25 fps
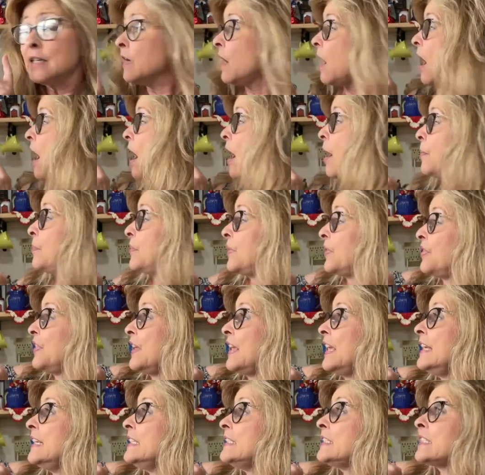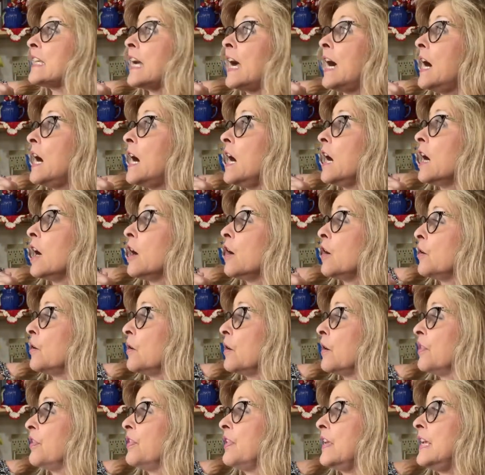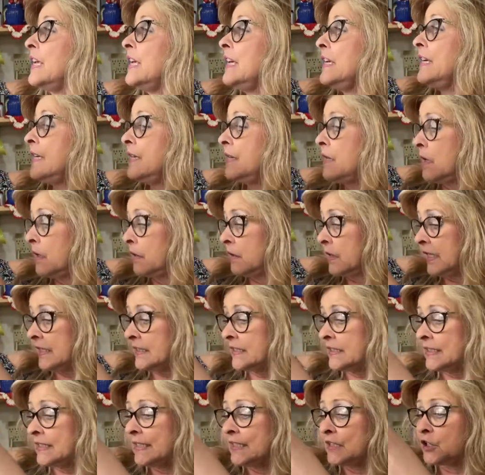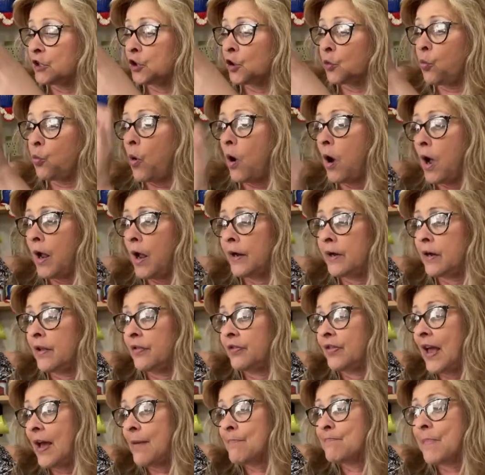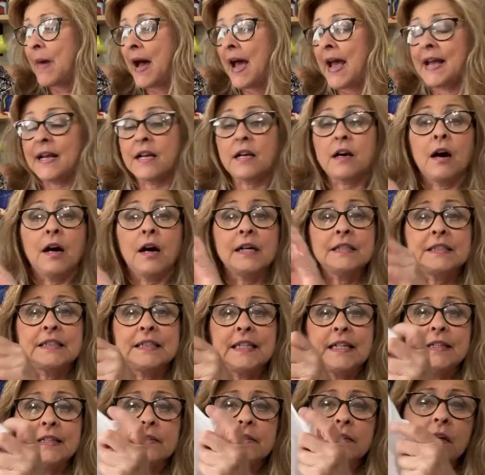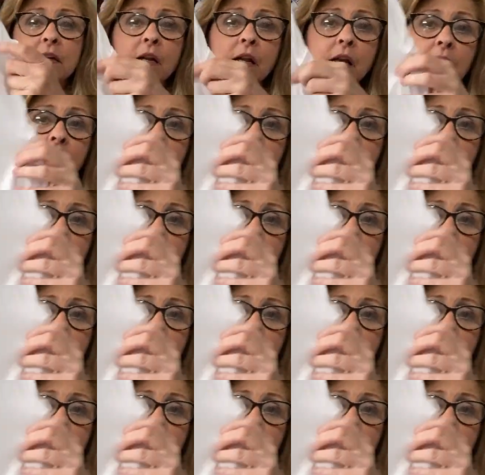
Um, these are the, this is the one that my cousin